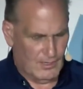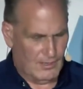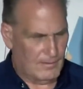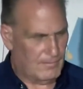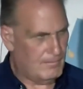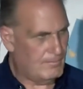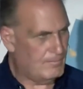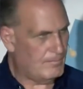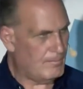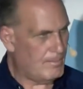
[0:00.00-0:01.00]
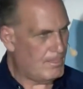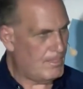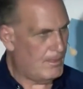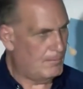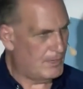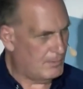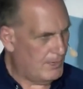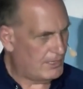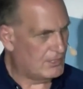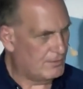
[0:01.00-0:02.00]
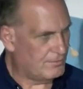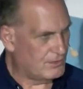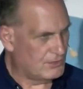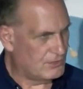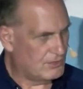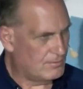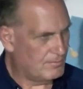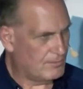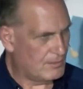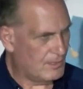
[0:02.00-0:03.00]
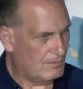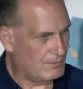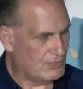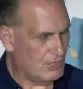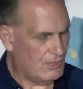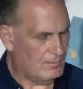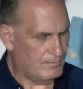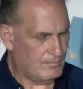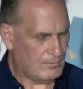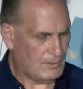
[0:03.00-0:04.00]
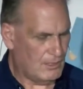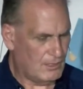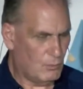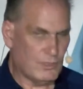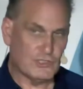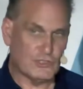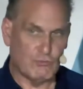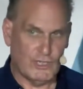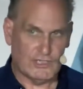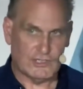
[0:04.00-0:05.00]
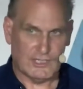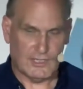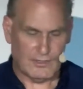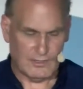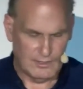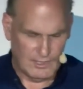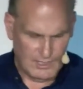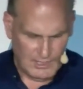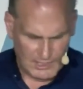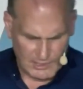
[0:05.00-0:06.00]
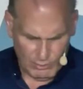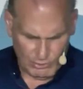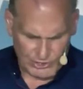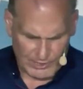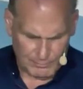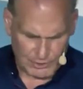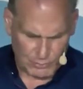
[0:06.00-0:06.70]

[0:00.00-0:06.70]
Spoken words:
but it made a difference every time. And I want us to read it together in Luke chapter